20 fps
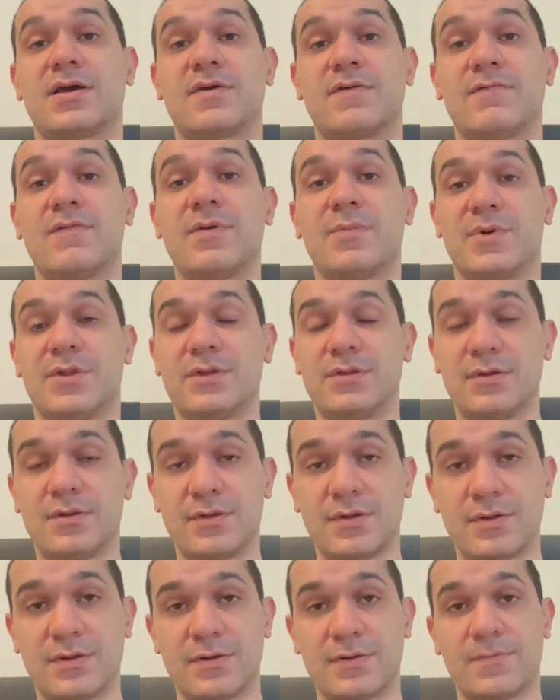women
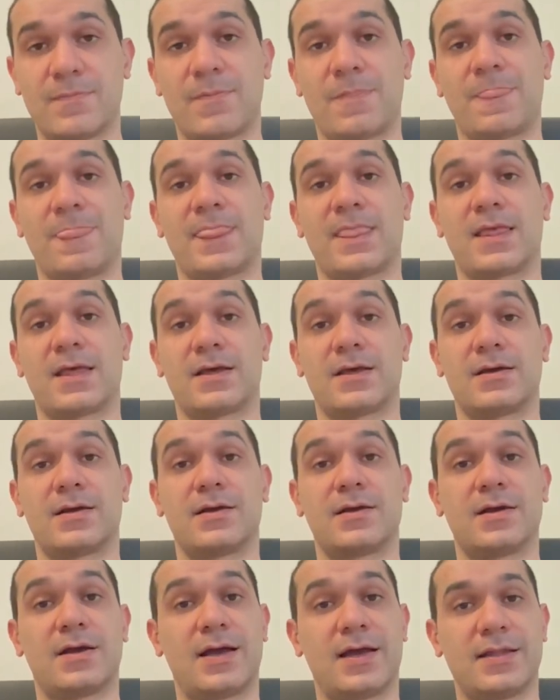
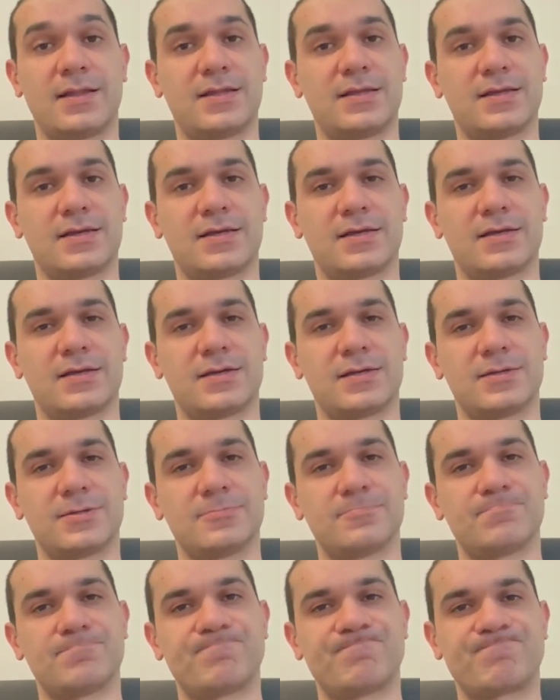and
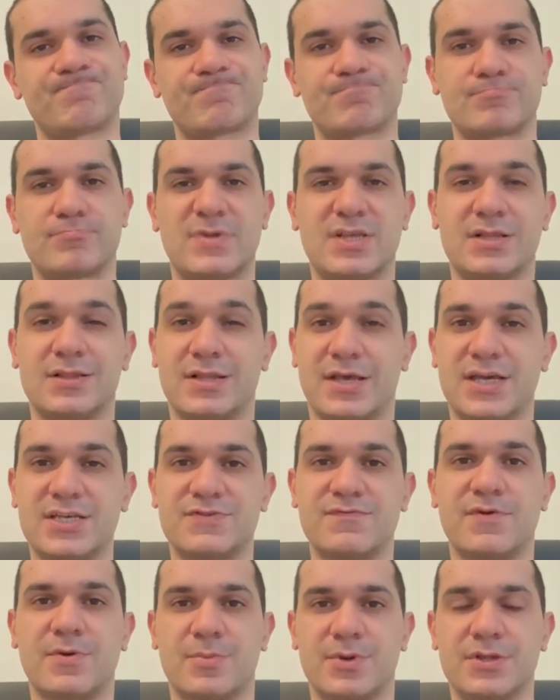
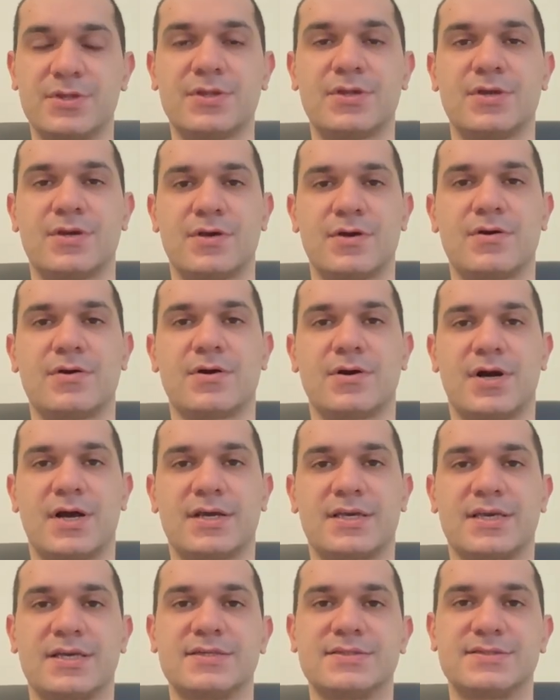middle-aged women,
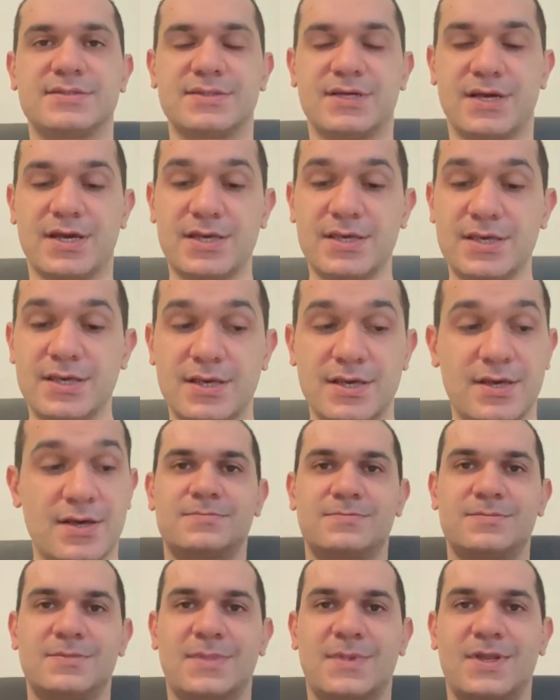I can say.
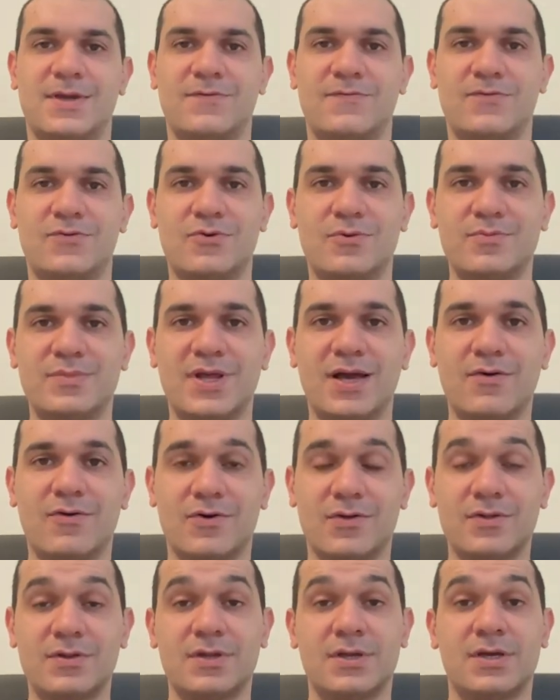From now
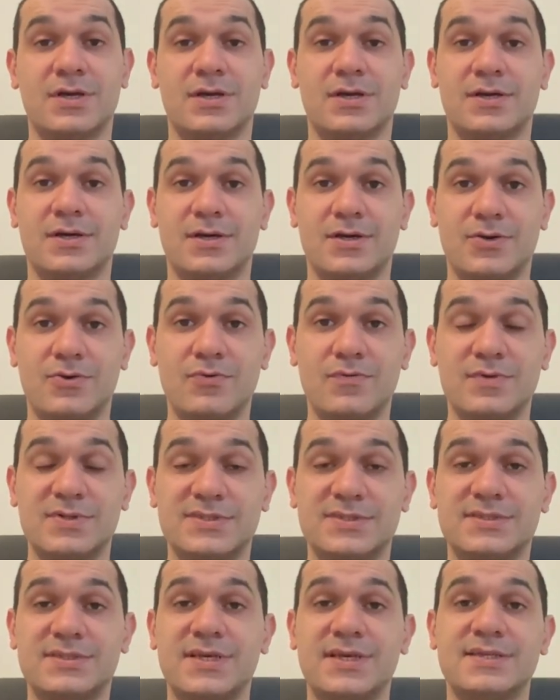on, you will
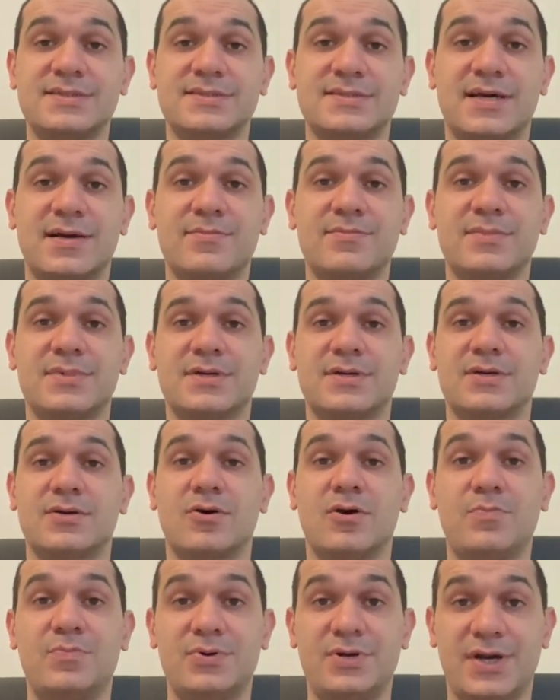see some
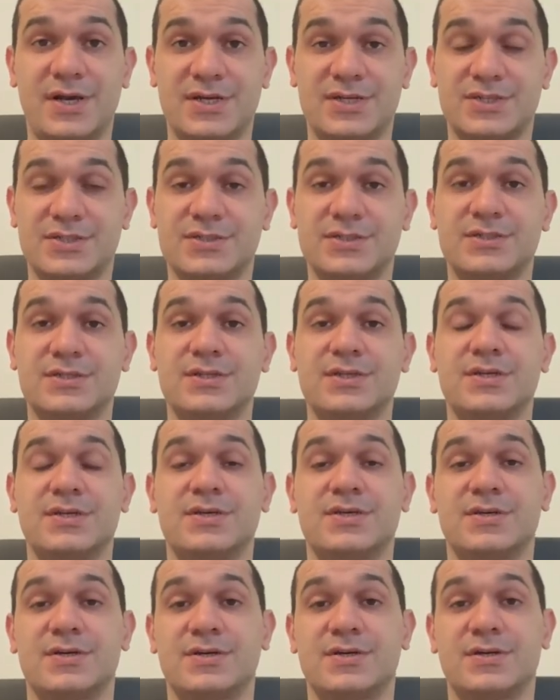operation
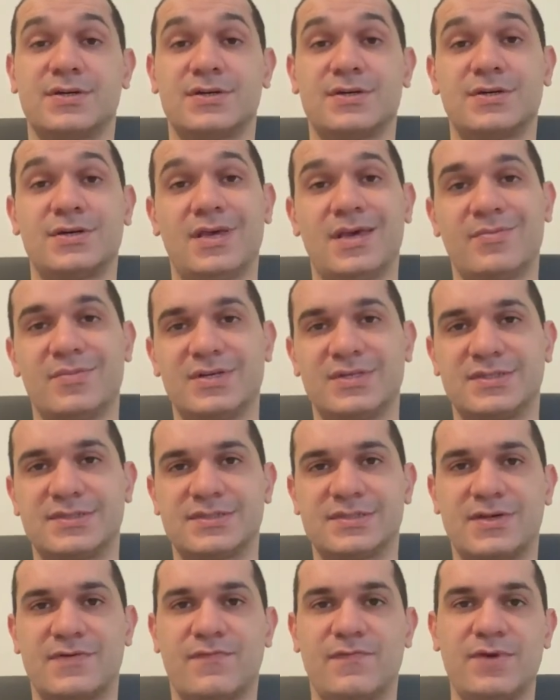
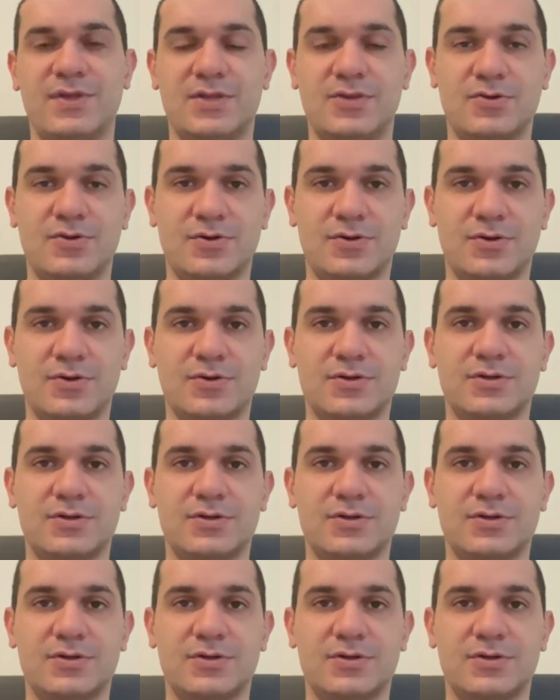images and video